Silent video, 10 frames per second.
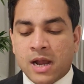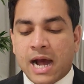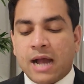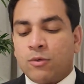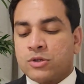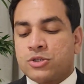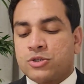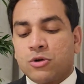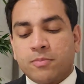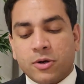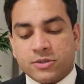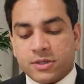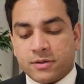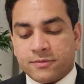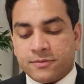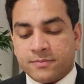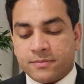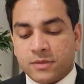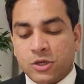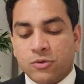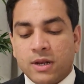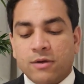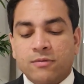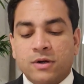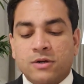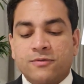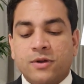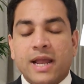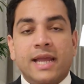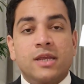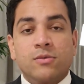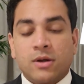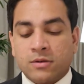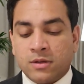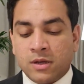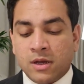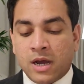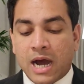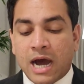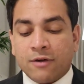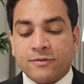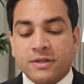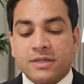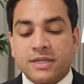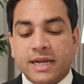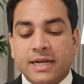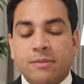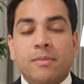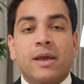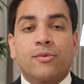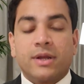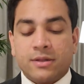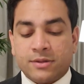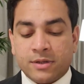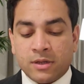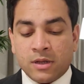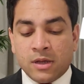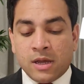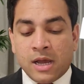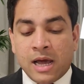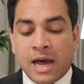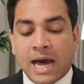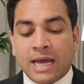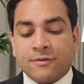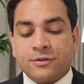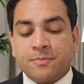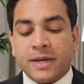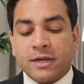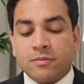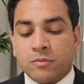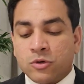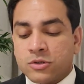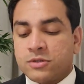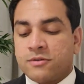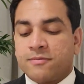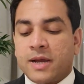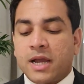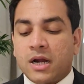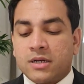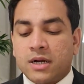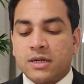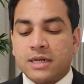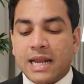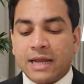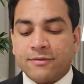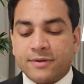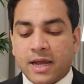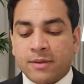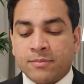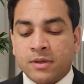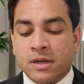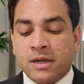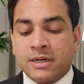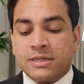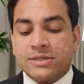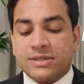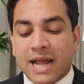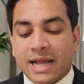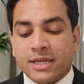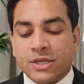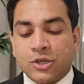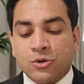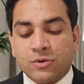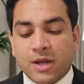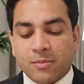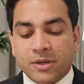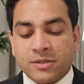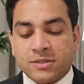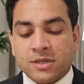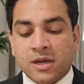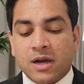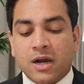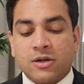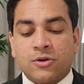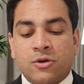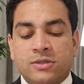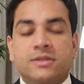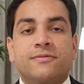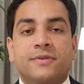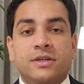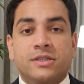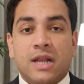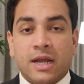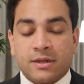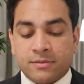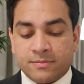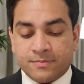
I was so positive QLA worked for anyone after creating my wealth. I have spent most of my adult lifetime dragging you dummies across the finish line,